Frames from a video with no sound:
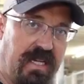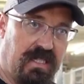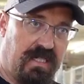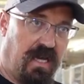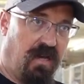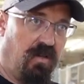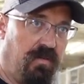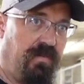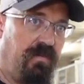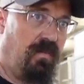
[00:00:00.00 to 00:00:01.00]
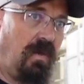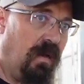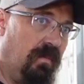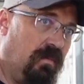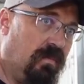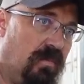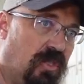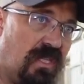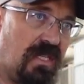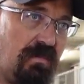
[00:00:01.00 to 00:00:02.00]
I can tell, um, just as